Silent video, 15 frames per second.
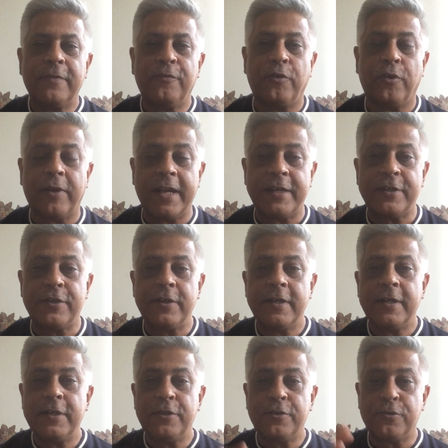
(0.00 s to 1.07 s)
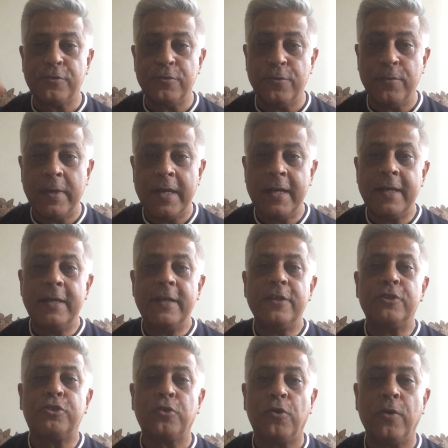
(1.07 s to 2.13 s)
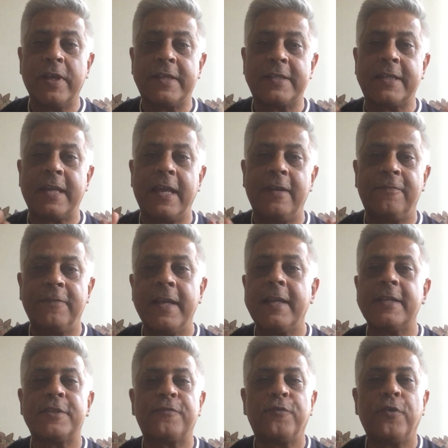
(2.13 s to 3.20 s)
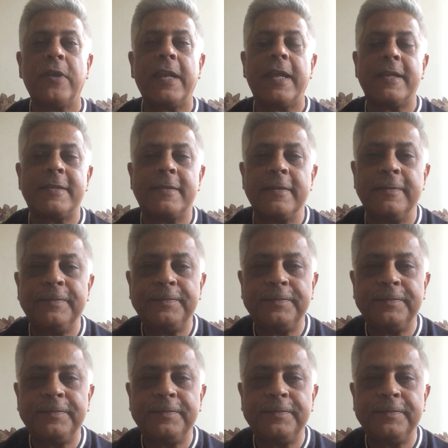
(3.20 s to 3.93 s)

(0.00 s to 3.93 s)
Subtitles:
for it to show itself in its fullness.